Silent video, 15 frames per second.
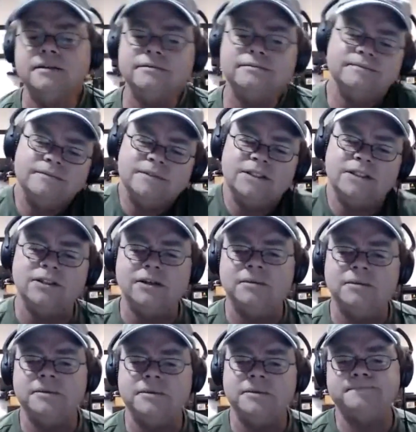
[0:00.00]
you know, I
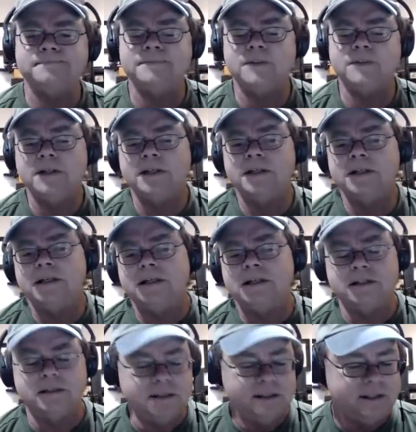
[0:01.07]
mean,
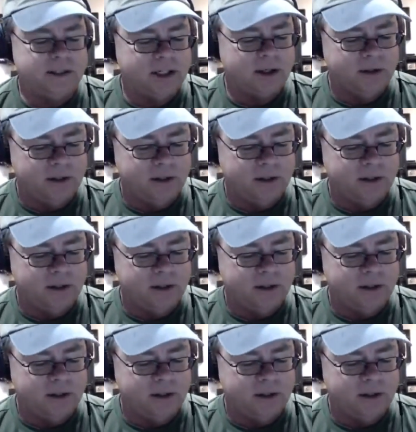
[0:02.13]
you know